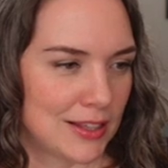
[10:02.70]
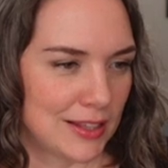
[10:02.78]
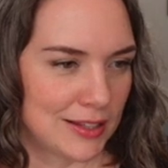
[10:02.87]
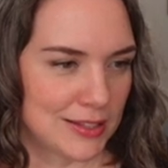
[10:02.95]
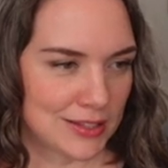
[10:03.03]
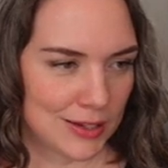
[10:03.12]
the,
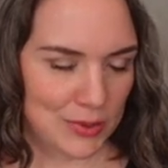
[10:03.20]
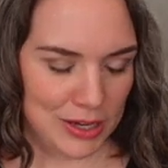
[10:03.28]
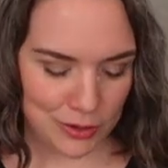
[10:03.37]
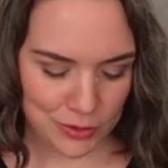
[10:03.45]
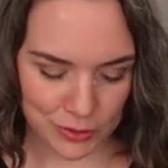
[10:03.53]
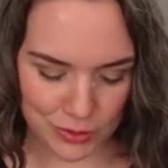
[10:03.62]
let's, we
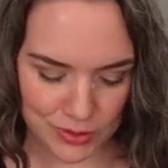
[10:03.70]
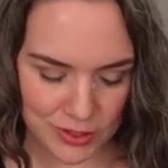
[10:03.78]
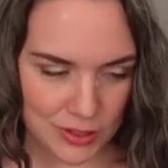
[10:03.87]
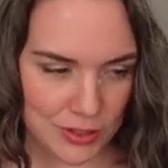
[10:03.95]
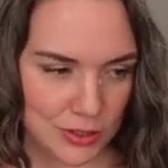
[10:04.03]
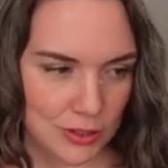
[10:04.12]
can also use the
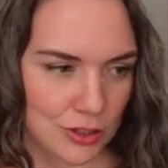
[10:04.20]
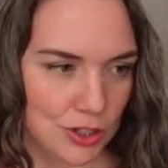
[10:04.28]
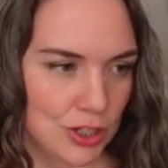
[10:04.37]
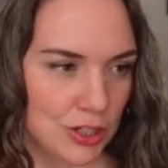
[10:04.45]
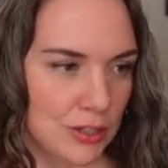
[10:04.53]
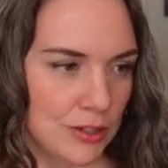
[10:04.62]

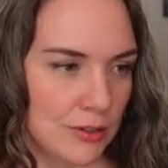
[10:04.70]
search